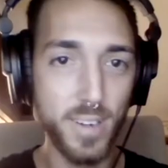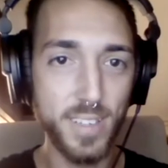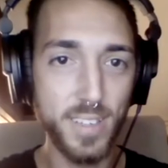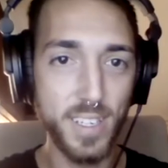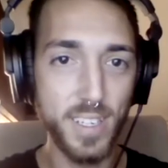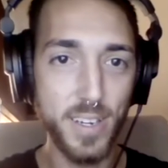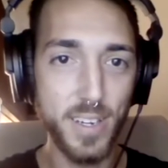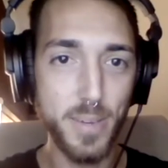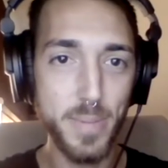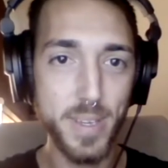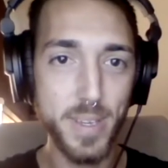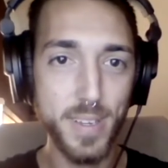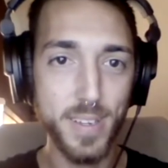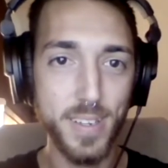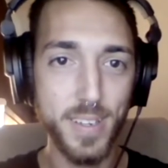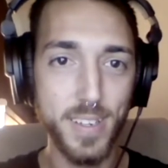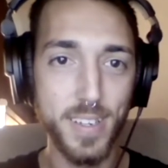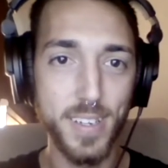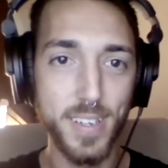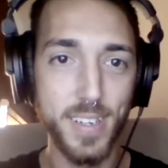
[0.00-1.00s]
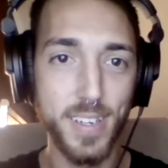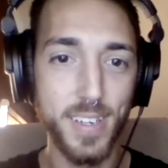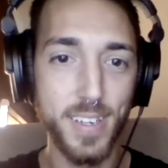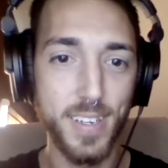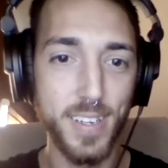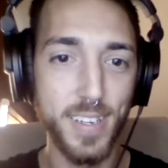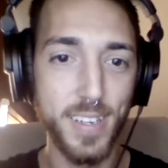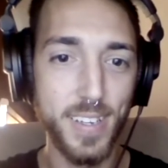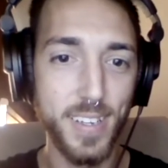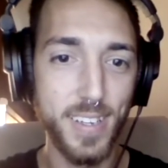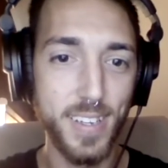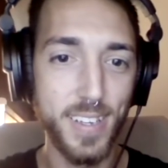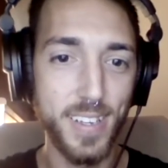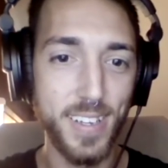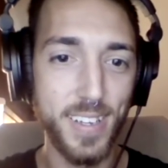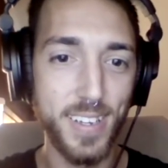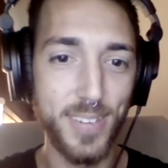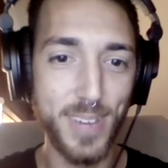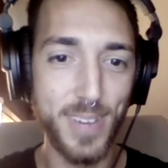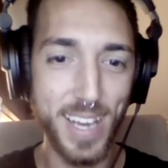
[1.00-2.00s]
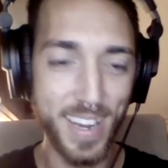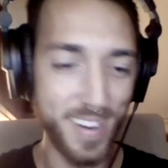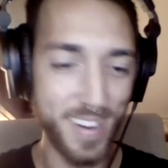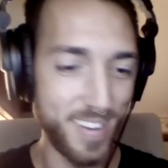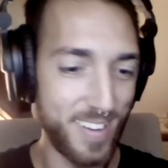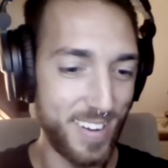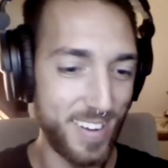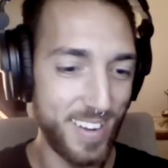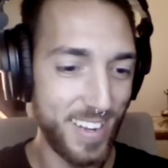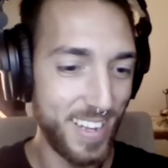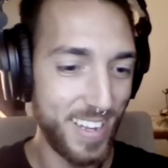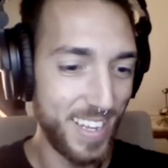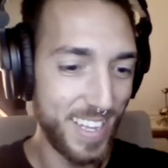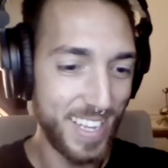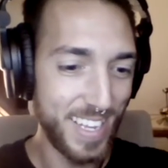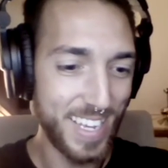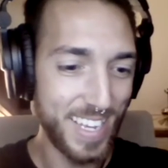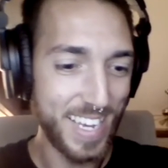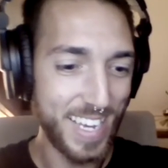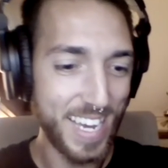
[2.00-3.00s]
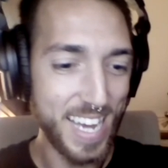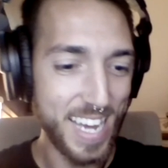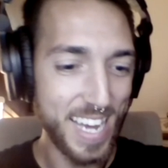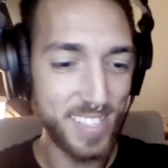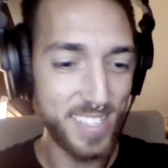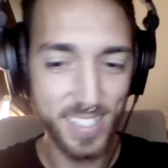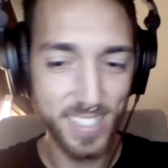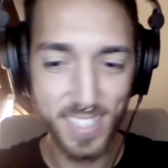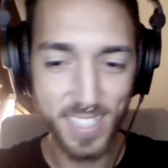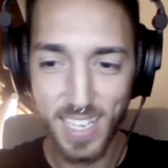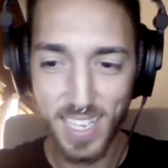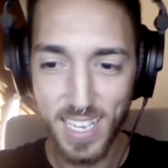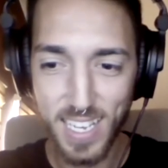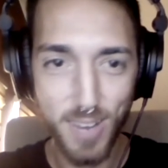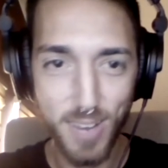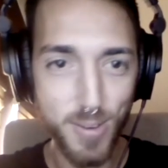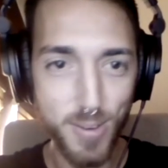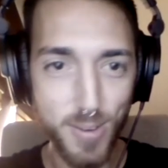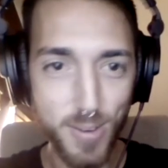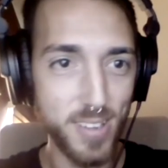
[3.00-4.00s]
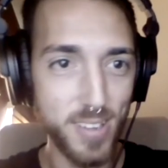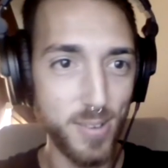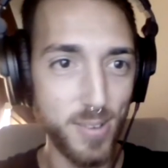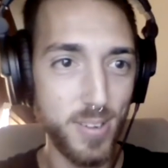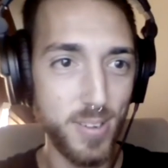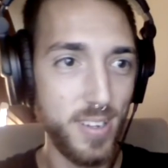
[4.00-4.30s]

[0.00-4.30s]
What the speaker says: Can you hear me? Right on. Hi, Jessica. How are you?